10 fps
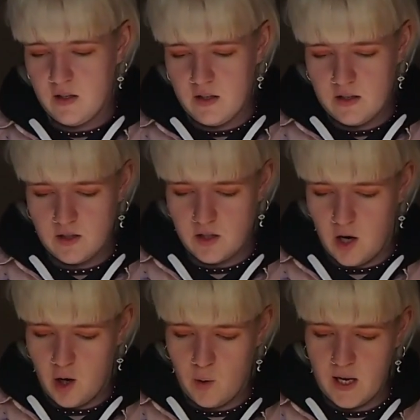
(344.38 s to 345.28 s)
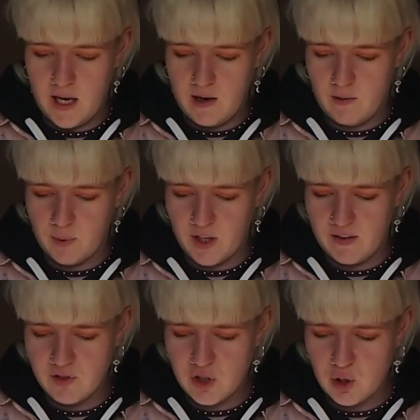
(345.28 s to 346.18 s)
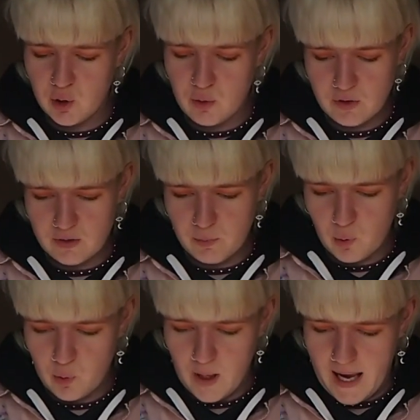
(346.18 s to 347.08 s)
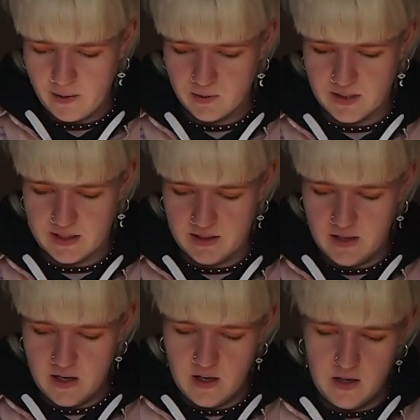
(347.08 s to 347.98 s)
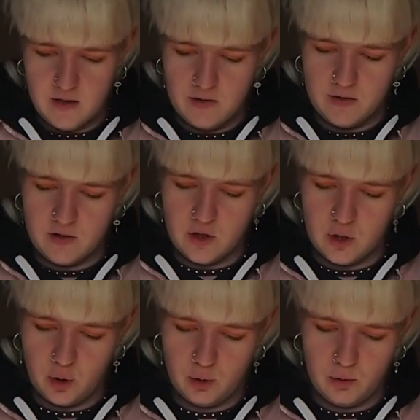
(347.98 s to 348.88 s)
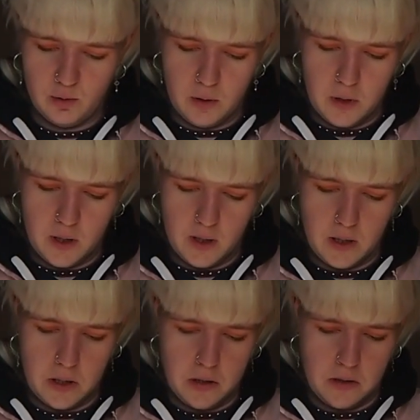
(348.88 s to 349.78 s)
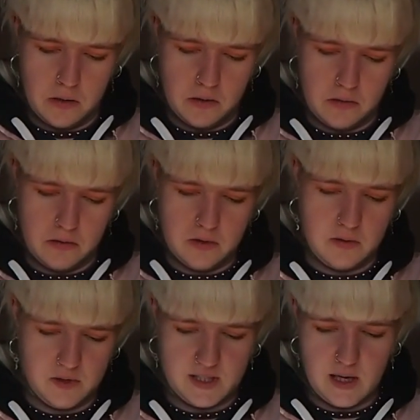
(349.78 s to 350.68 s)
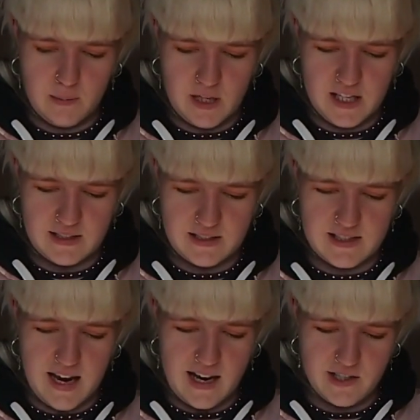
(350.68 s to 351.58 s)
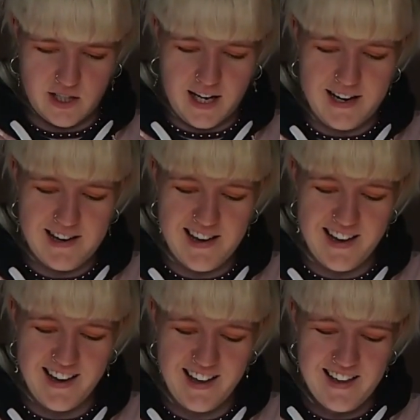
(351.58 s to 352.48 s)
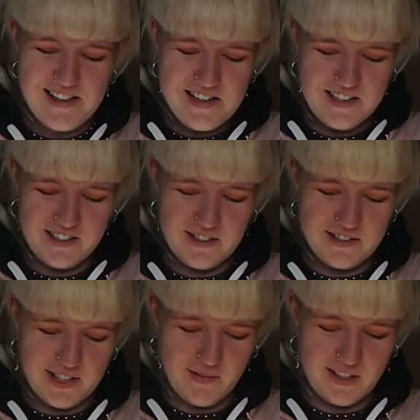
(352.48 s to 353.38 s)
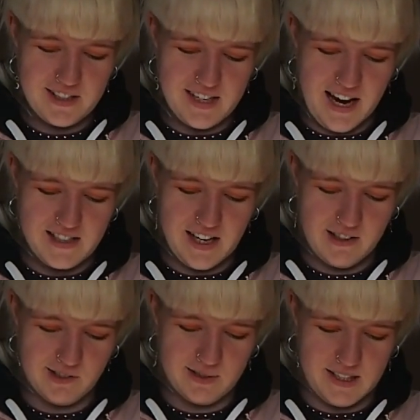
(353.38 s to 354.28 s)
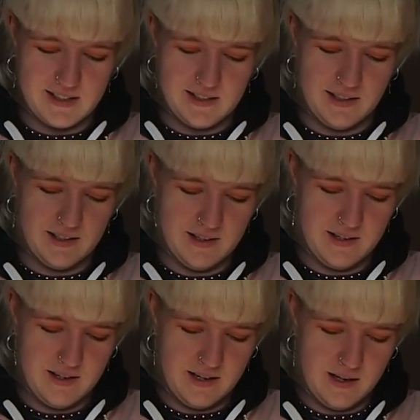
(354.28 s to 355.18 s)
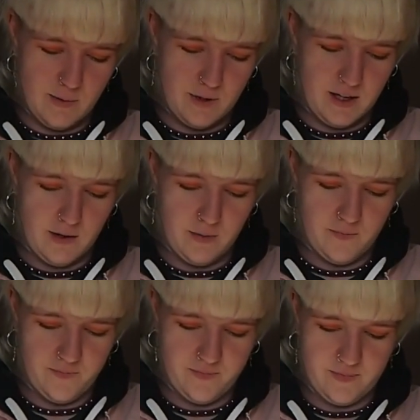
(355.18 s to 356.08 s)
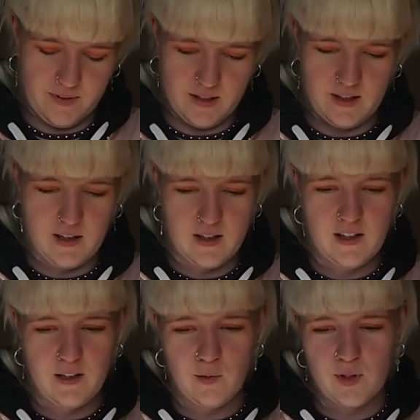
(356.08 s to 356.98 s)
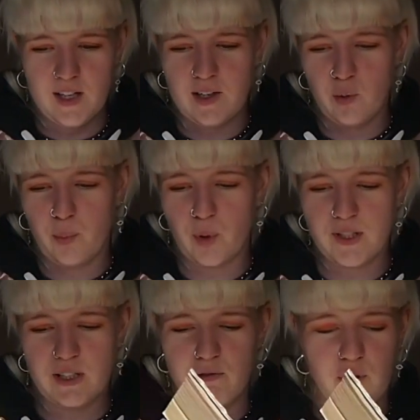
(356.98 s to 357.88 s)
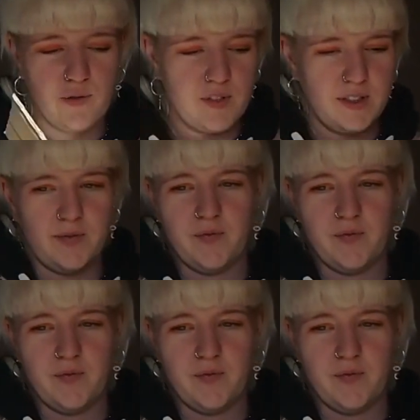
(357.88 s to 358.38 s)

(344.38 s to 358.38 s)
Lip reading: So here I'm going to have 2 small houses, 2 semi-detached, 2 semi-detached houses. There we go. The little pointy roofs.